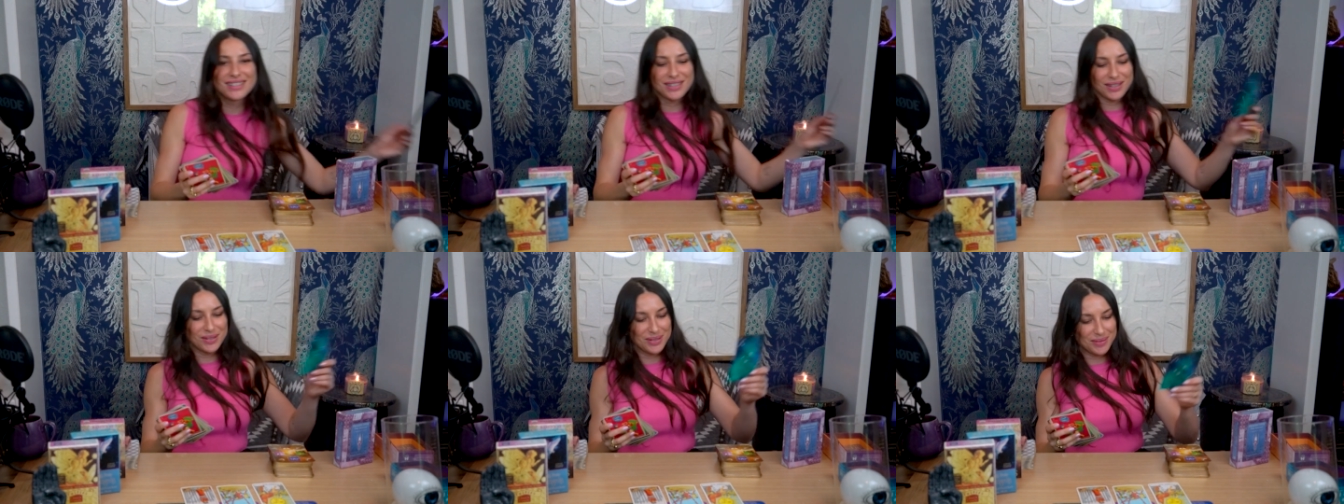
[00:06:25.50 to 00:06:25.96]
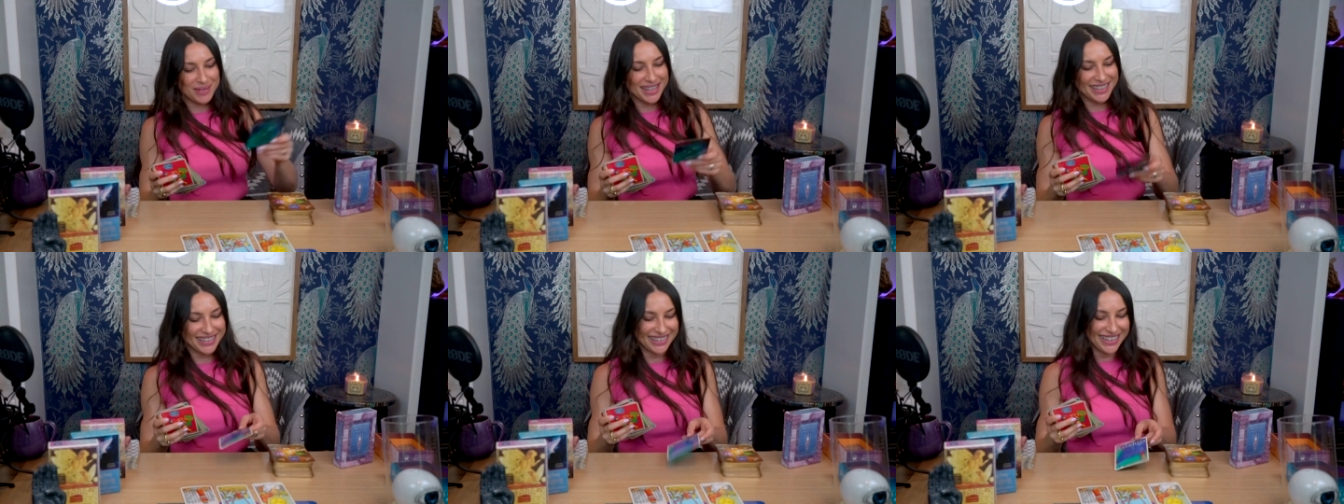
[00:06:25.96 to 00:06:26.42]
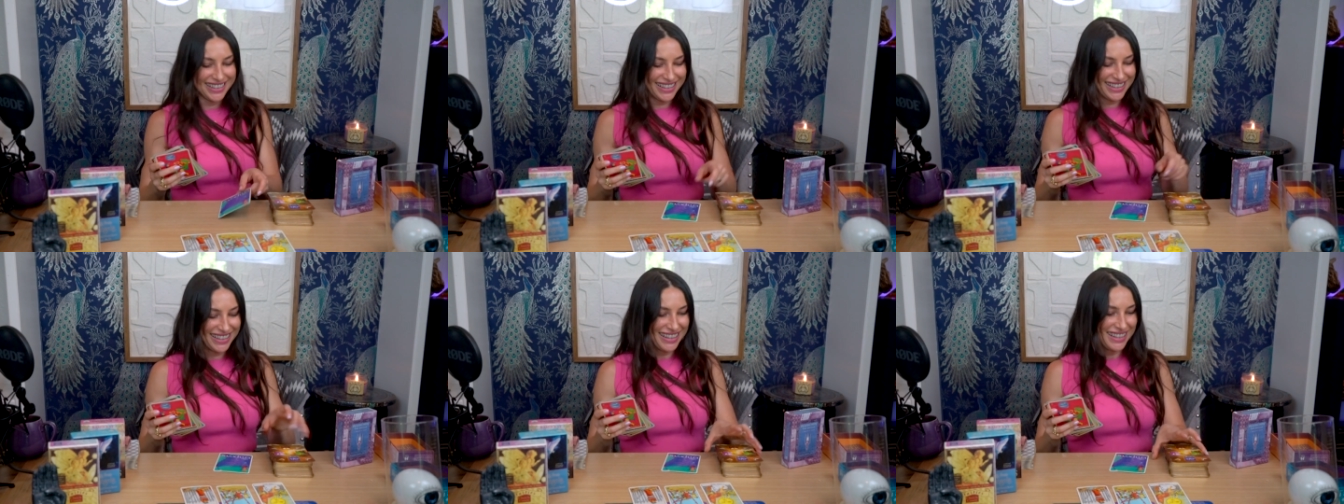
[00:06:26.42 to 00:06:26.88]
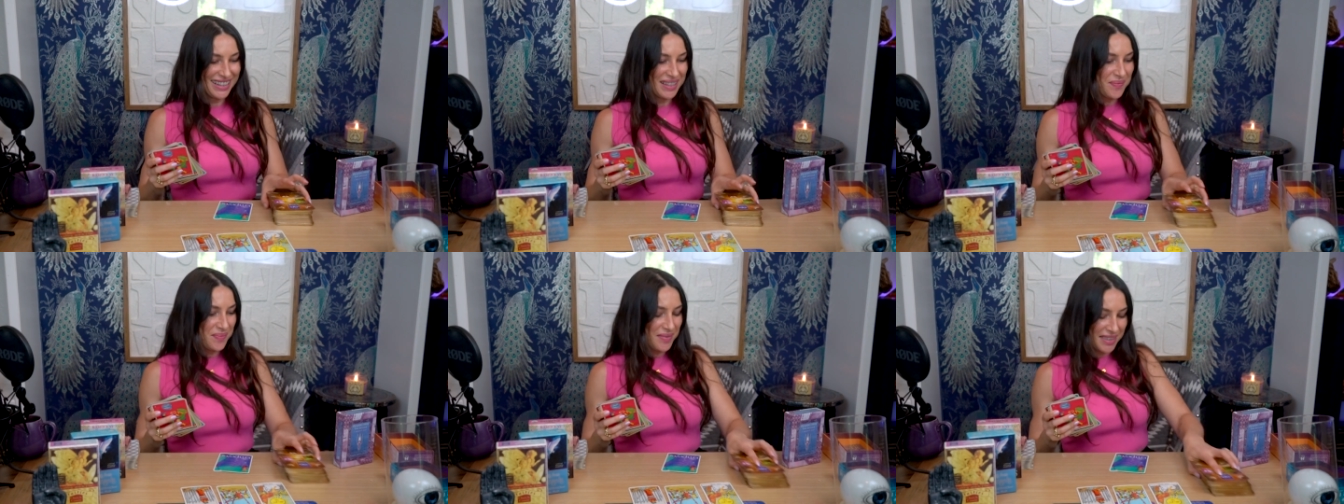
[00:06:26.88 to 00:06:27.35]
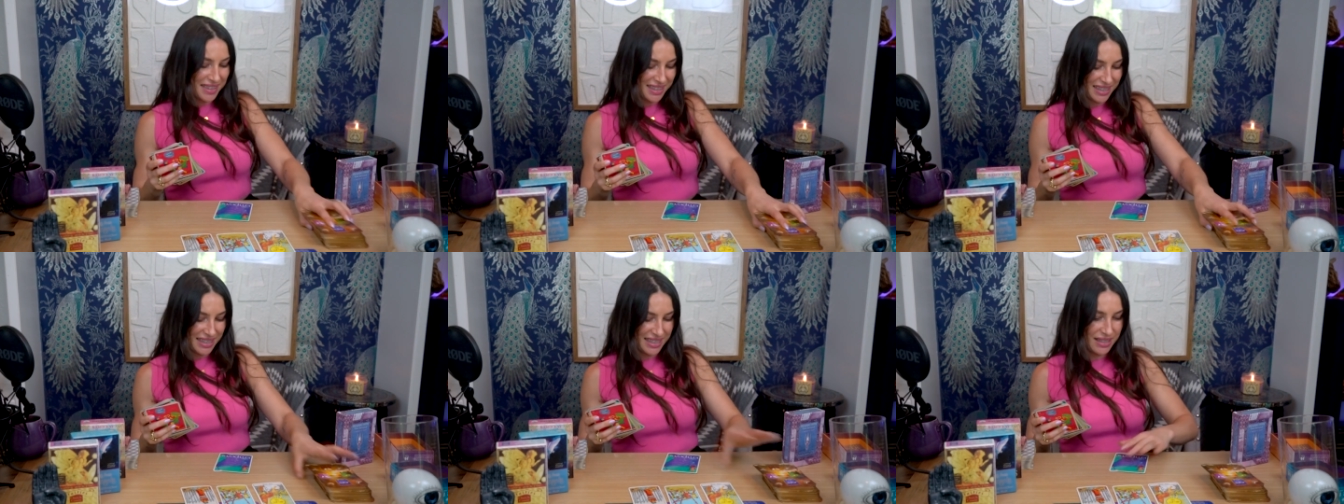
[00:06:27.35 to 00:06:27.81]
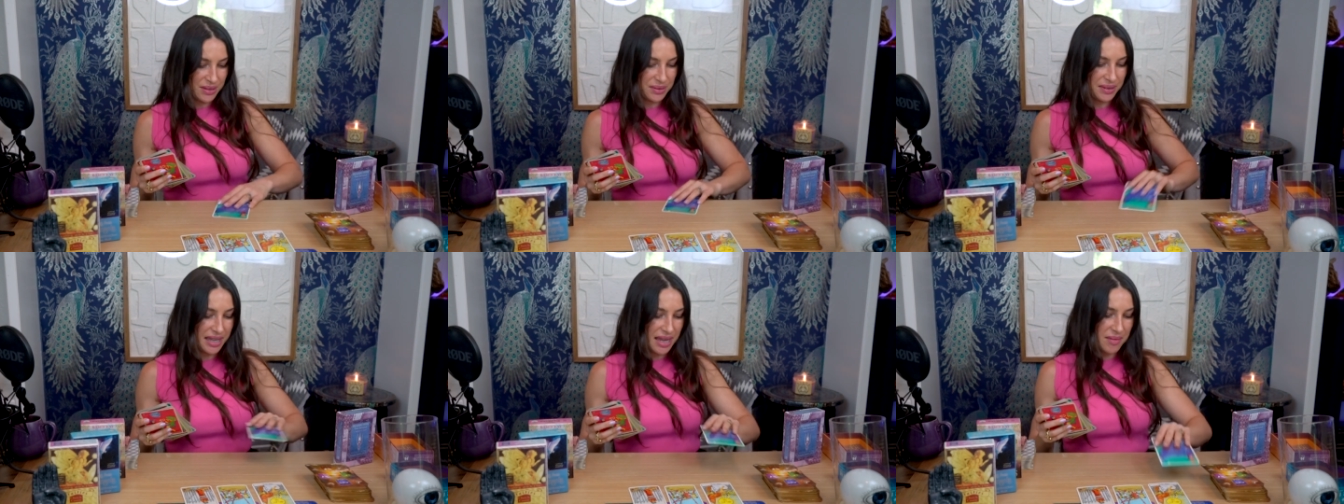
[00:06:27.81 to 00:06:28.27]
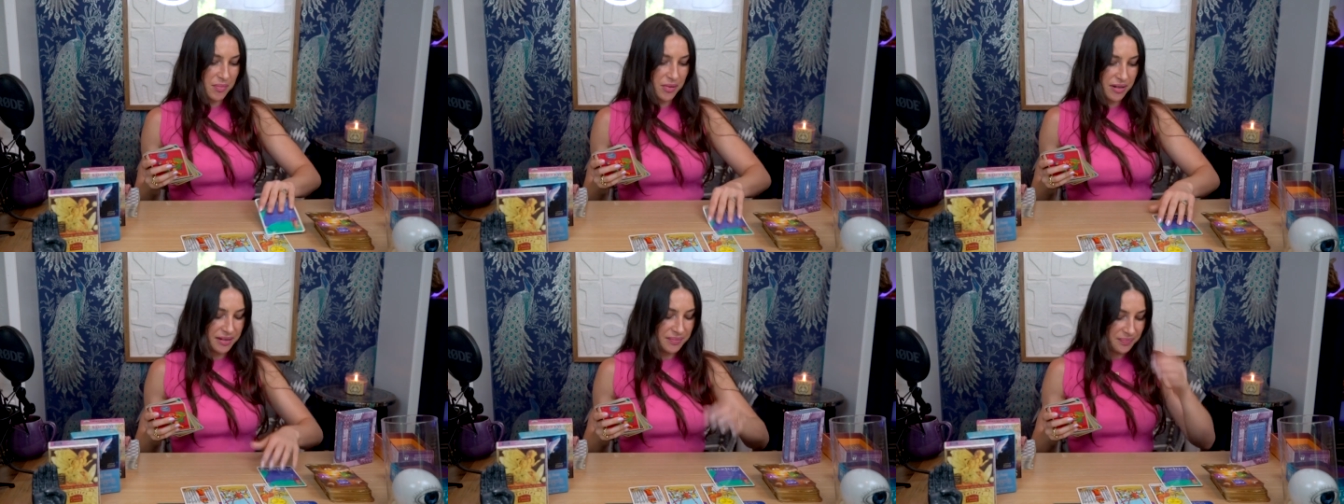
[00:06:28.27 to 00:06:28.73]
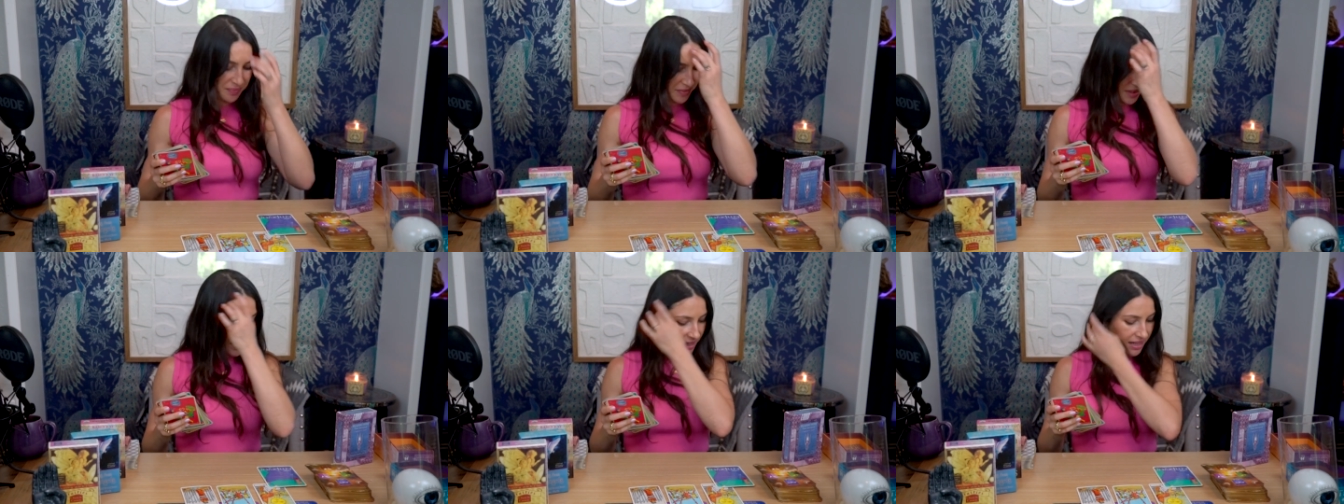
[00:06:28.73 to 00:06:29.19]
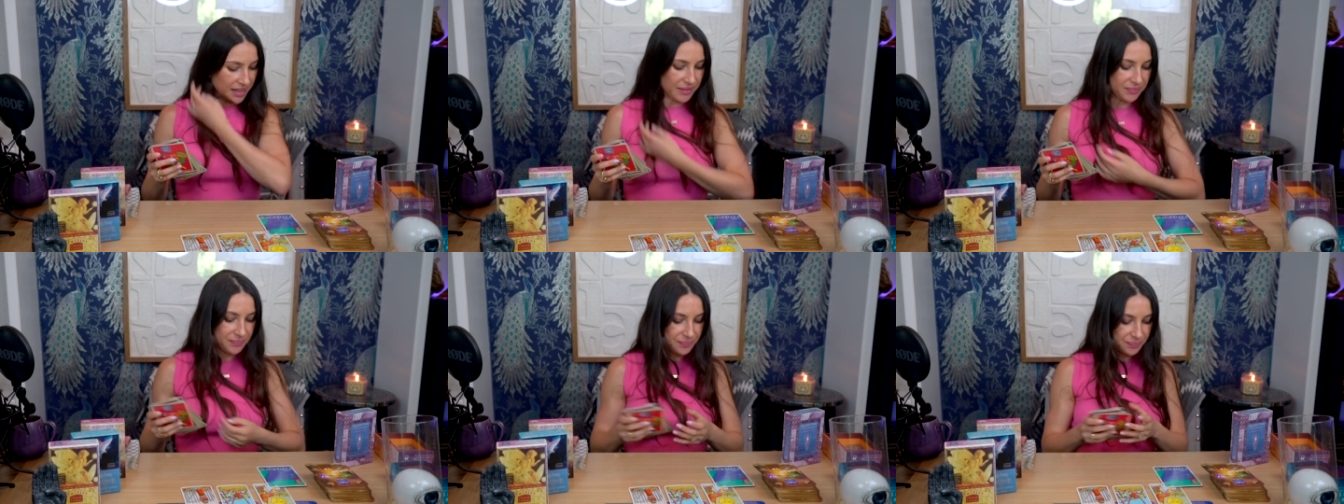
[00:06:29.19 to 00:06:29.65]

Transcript: Excuse me. Oh, the Emperor. Okay.